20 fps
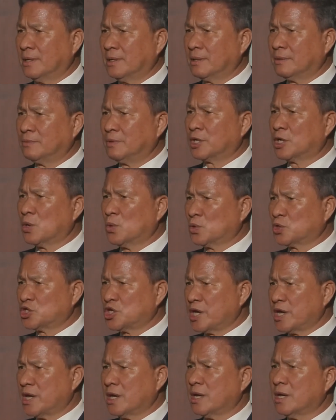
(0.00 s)
we
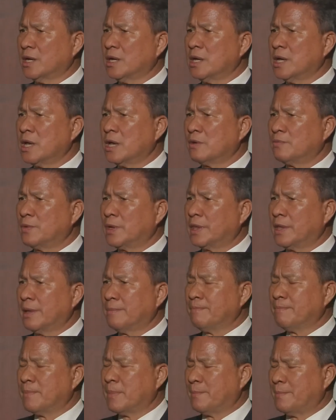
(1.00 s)
co-chair with the
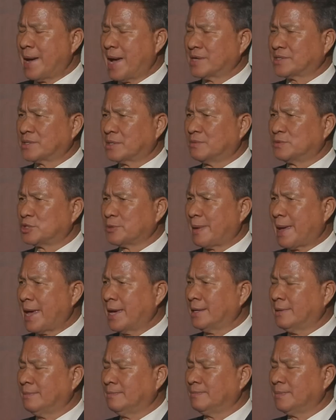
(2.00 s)
Ambassador of
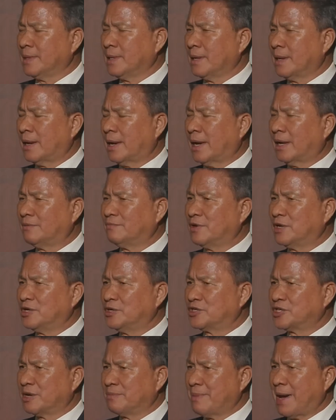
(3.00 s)
Japan and with
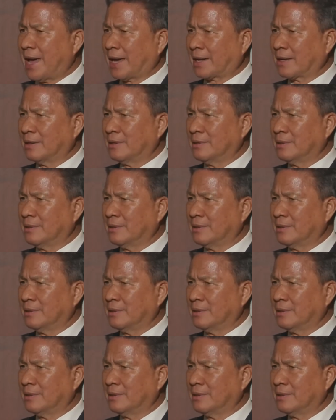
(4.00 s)
JBAC,